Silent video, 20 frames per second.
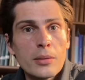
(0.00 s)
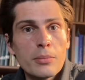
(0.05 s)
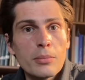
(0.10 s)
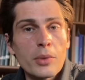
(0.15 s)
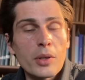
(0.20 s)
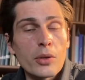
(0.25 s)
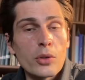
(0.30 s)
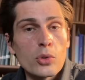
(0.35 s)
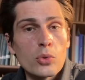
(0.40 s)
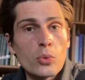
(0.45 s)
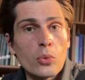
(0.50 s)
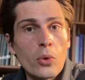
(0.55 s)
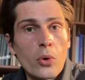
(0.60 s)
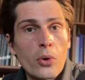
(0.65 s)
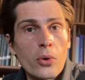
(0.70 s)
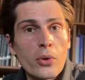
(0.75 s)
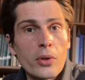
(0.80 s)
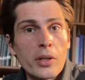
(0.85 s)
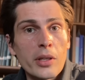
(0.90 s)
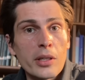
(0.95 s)
because
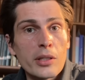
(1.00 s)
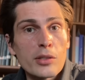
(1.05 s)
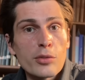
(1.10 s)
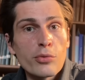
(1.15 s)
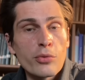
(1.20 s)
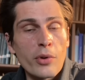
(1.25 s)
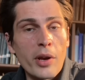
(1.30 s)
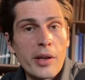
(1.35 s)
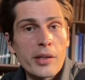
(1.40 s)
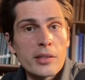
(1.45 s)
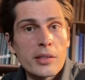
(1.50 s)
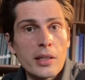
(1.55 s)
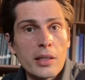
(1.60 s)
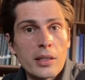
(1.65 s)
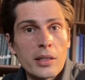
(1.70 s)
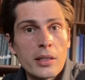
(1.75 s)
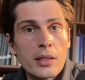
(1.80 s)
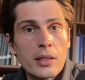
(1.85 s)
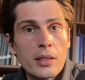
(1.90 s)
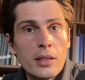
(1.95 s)
worrying is
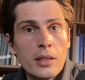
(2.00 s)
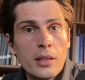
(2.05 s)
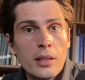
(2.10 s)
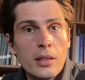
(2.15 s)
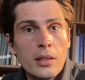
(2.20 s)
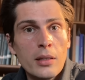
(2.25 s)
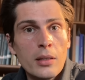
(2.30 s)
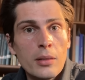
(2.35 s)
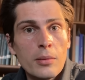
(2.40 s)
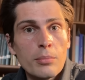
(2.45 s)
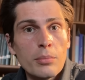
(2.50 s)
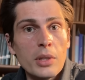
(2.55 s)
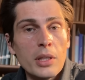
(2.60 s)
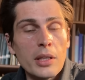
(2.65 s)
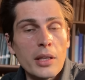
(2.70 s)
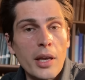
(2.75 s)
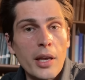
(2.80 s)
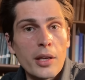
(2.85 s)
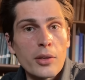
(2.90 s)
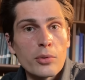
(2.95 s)
frantic,
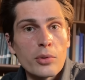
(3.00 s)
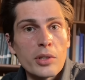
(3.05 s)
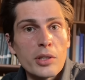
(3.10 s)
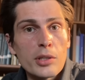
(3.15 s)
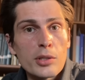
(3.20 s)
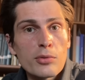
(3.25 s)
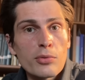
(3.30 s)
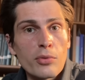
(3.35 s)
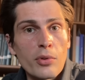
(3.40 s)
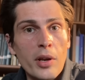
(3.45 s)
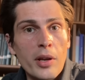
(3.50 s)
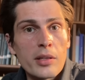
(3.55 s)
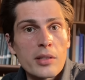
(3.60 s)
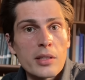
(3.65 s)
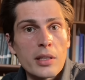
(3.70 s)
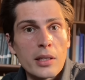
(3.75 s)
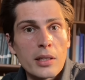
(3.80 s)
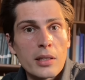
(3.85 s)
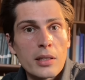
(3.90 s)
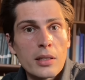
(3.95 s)
being angry is
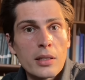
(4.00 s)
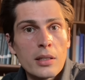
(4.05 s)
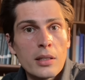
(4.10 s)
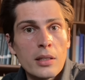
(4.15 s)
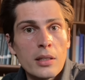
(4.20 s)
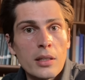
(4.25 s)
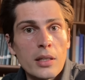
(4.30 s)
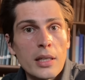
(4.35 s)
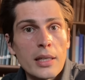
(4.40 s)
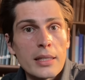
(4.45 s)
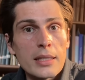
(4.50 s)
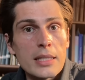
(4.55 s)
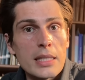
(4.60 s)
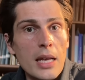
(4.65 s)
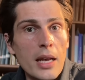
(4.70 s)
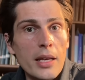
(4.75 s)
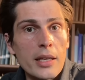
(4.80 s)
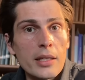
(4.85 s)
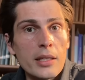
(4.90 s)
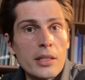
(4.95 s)
frantic,
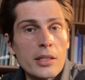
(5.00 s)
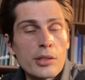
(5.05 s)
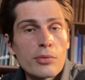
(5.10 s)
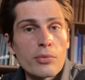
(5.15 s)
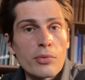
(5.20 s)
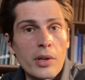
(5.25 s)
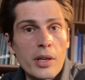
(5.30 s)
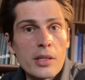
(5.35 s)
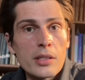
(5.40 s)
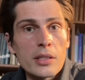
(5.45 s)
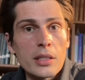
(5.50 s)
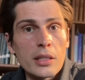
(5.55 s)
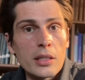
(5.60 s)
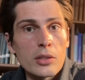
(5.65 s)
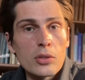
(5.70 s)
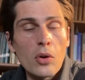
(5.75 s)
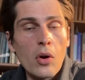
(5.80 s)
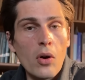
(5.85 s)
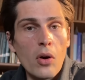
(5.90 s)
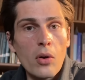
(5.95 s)
anxiety is frantic.
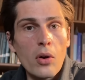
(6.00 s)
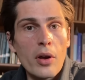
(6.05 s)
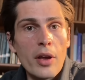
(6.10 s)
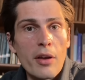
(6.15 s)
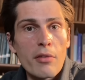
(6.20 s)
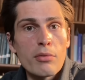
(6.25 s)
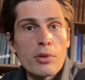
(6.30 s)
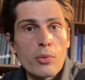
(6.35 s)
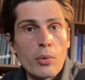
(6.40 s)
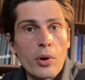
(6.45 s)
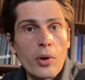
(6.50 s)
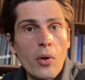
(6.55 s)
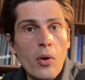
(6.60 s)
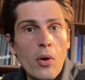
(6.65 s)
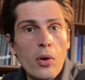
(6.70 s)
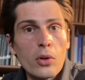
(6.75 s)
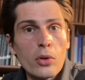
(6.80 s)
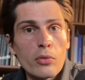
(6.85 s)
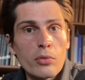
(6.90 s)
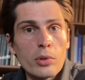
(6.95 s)
It's all everywhere,
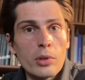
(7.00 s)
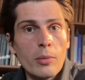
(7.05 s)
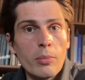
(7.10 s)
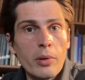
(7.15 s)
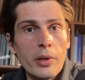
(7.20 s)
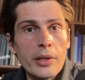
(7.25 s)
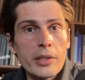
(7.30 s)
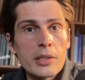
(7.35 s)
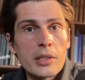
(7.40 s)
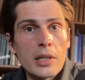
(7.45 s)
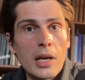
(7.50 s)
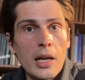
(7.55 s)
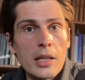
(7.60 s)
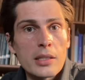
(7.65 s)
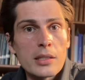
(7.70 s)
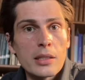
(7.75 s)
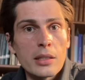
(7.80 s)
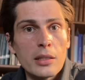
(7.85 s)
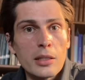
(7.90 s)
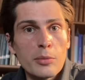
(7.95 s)
all over the place,
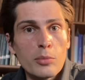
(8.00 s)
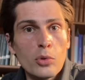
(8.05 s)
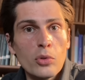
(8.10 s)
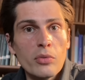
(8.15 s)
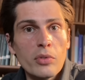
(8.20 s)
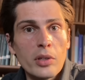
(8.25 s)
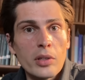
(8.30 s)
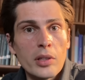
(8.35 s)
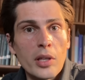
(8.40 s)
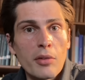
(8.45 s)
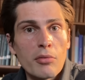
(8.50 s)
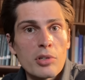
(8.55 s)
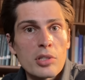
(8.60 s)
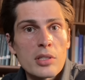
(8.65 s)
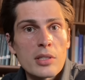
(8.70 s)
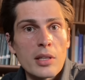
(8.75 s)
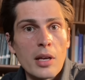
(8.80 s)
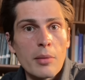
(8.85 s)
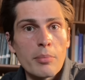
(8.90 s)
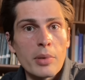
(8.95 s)
constantly moving, never
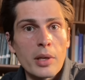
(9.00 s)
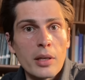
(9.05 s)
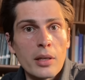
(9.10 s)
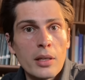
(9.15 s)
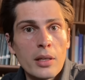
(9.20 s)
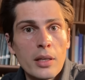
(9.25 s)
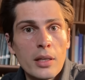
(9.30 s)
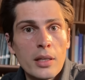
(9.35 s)
stopping.